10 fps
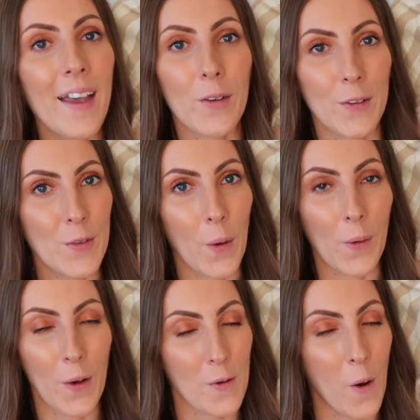Could
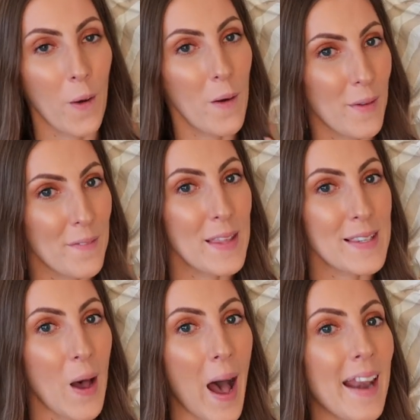not go wrong with
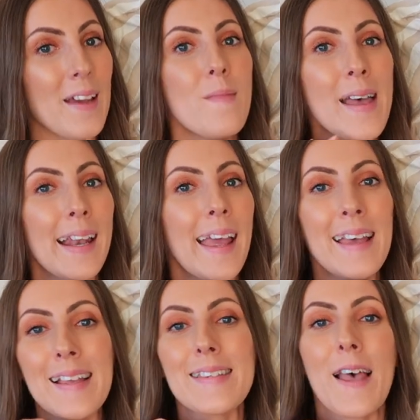this item. It
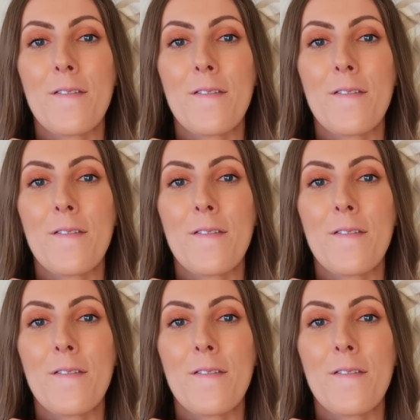is